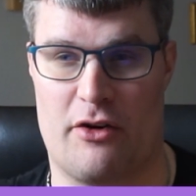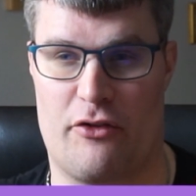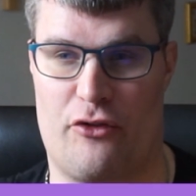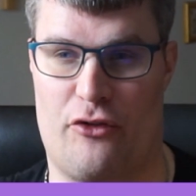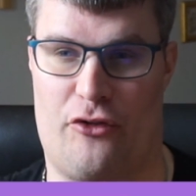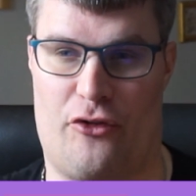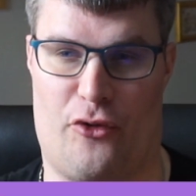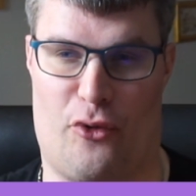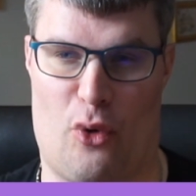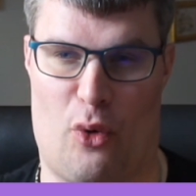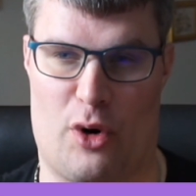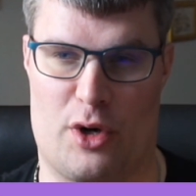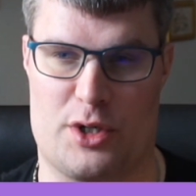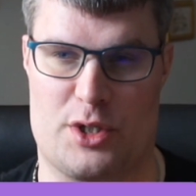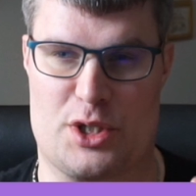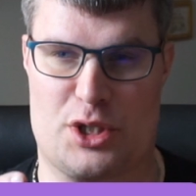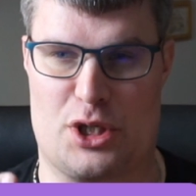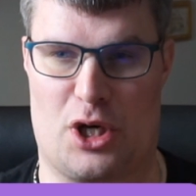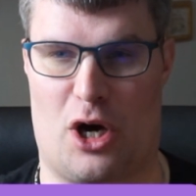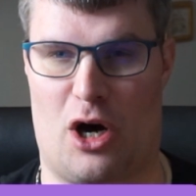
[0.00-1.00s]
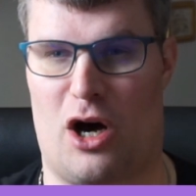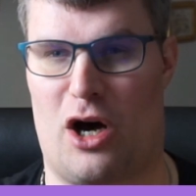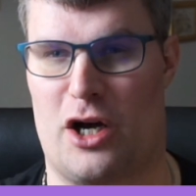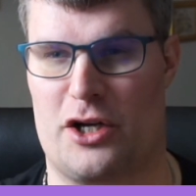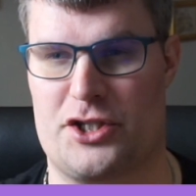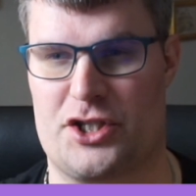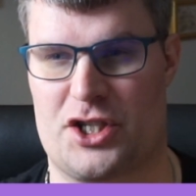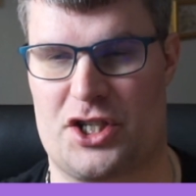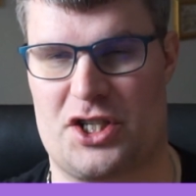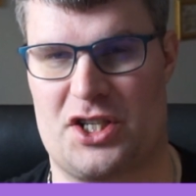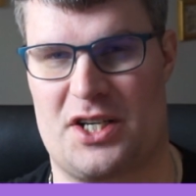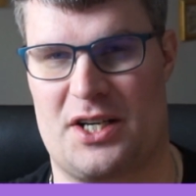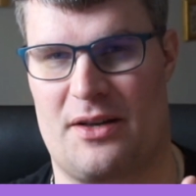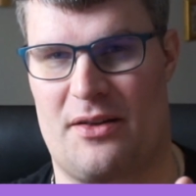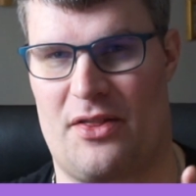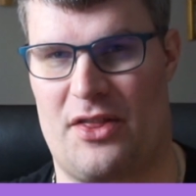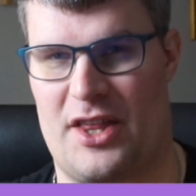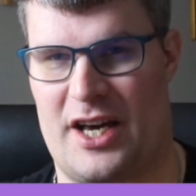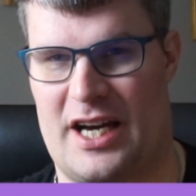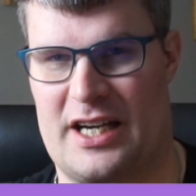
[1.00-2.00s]
for tasks
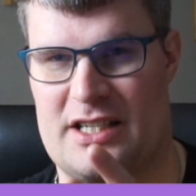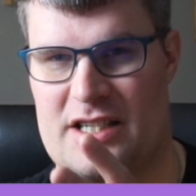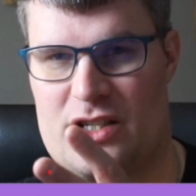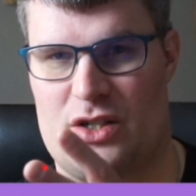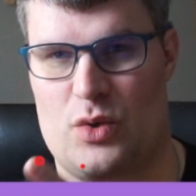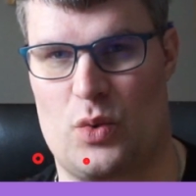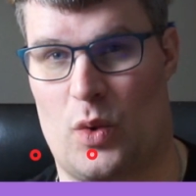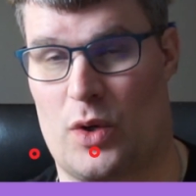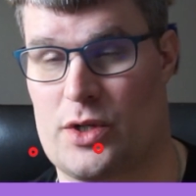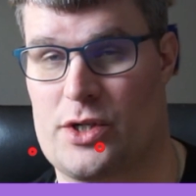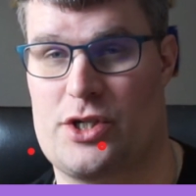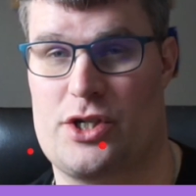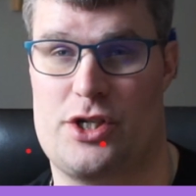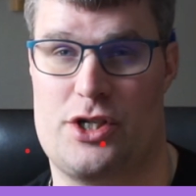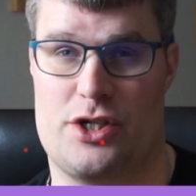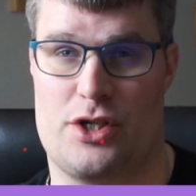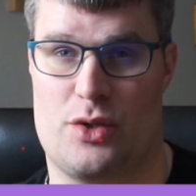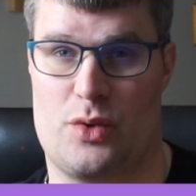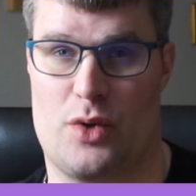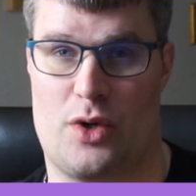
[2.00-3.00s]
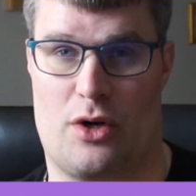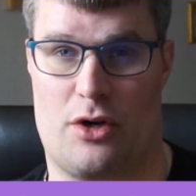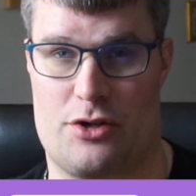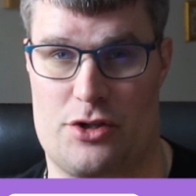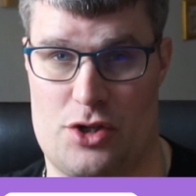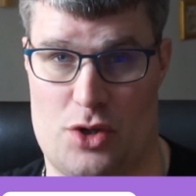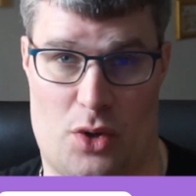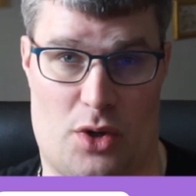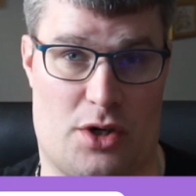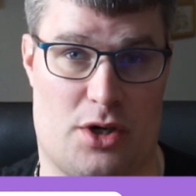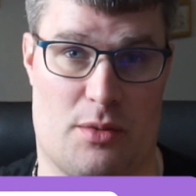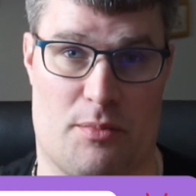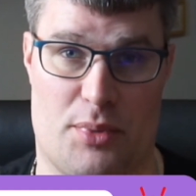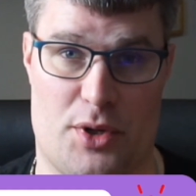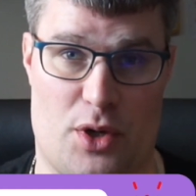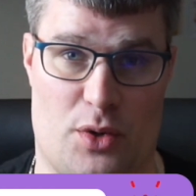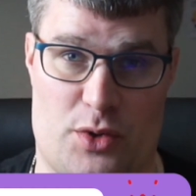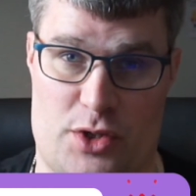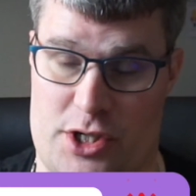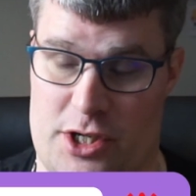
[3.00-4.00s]
that you want to do on your
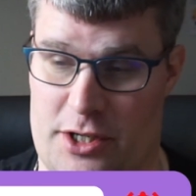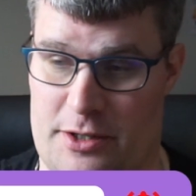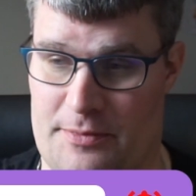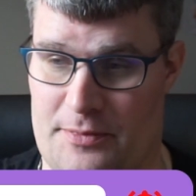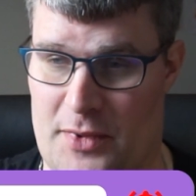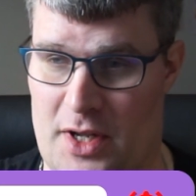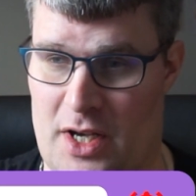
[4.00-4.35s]
computer.